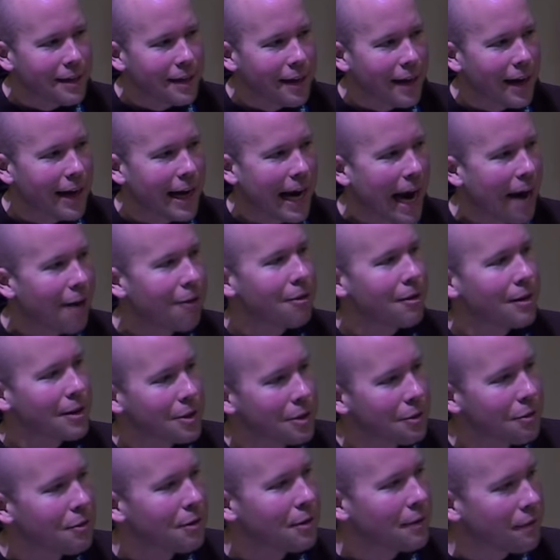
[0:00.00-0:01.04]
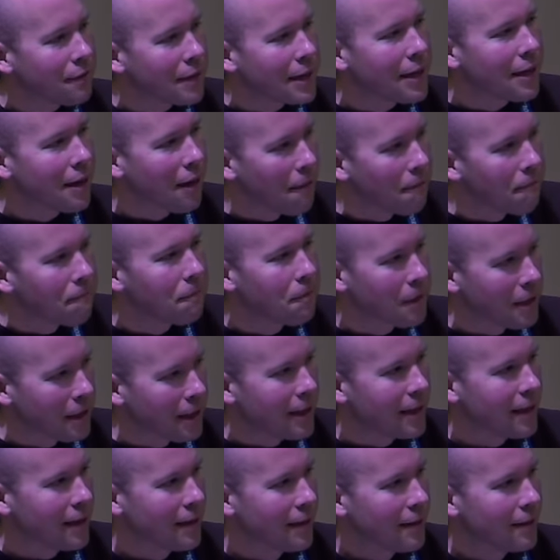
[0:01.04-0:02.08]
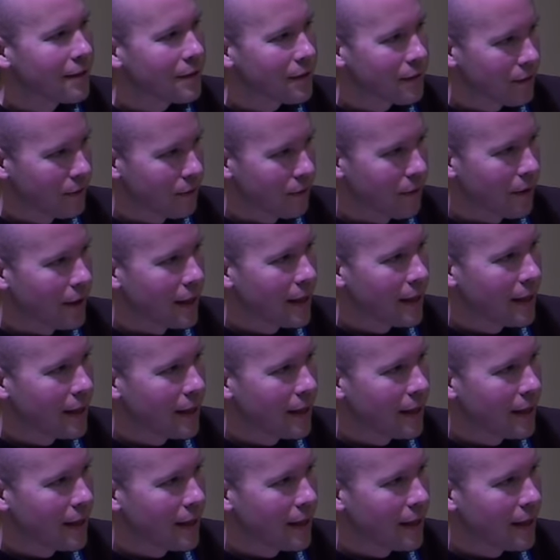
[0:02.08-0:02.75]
a counterintuitively comforting story.